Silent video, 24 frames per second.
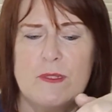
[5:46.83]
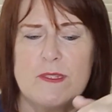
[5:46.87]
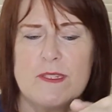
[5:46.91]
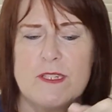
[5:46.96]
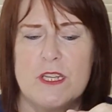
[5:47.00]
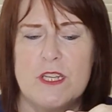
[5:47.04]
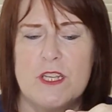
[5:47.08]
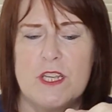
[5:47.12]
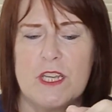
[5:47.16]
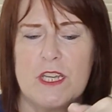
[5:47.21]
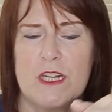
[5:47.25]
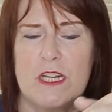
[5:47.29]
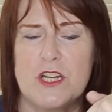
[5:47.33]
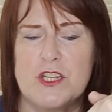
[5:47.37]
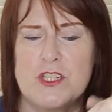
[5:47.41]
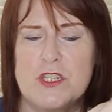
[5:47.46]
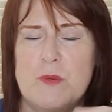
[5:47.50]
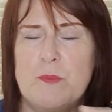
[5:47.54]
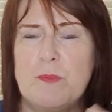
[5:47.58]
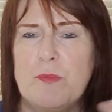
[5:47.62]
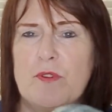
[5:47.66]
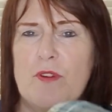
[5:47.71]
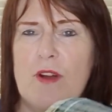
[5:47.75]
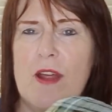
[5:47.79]
So you can
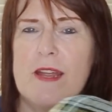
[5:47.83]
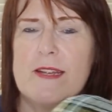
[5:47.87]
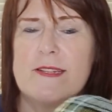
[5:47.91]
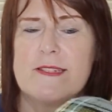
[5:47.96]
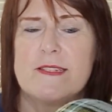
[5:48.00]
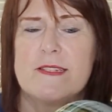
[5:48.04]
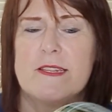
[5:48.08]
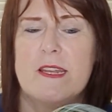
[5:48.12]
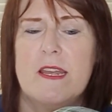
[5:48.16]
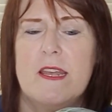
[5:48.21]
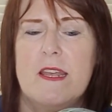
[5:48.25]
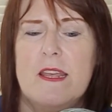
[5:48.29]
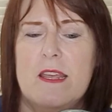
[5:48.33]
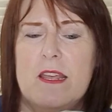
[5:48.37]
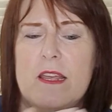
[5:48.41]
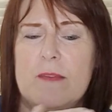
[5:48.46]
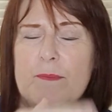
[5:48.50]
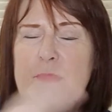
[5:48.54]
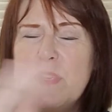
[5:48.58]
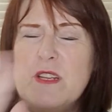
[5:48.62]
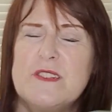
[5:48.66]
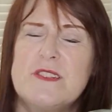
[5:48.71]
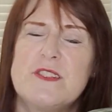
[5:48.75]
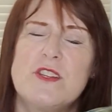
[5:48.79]
actually press,
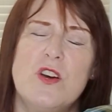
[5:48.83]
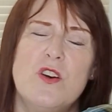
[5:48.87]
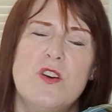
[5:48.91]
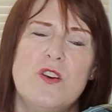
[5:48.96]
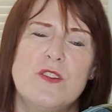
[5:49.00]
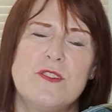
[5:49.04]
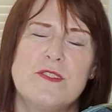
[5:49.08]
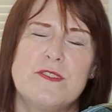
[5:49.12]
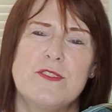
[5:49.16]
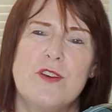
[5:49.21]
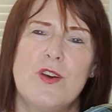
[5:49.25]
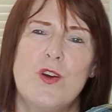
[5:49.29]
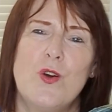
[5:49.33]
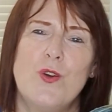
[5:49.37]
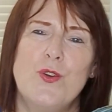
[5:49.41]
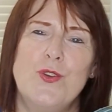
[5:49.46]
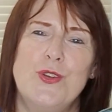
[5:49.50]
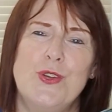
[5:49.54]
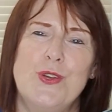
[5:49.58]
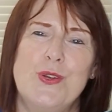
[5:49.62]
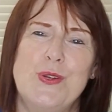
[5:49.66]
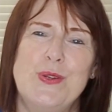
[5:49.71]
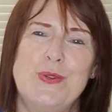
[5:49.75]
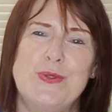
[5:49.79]
because darts are
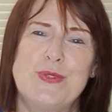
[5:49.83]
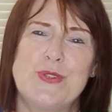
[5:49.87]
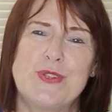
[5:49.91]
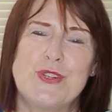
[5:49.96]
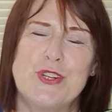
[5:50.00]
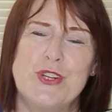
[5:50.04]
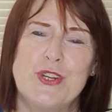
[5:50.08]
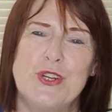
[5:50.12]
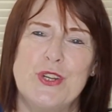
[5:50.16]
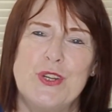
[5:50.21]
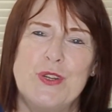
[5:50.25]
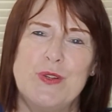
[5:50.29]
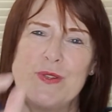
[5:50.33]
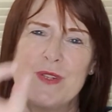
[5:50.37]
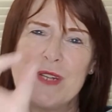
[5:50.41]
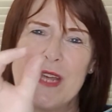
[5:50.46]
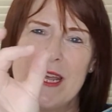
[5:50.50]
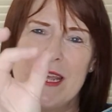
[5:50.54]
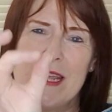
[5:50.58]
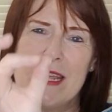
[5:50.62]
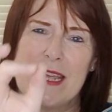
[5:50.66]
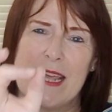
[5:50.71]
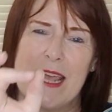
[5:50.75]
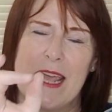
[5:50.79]
used to
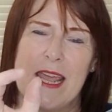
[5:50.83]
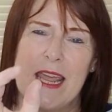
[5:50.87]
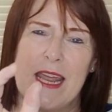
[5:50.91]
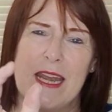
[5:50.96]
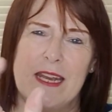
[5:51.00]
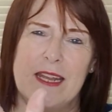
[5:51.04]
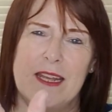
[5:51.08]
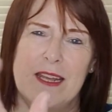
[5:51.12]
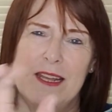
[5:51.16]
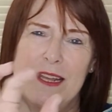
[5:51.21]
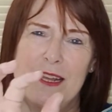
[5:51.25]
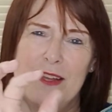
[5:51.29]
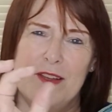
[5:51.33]
take in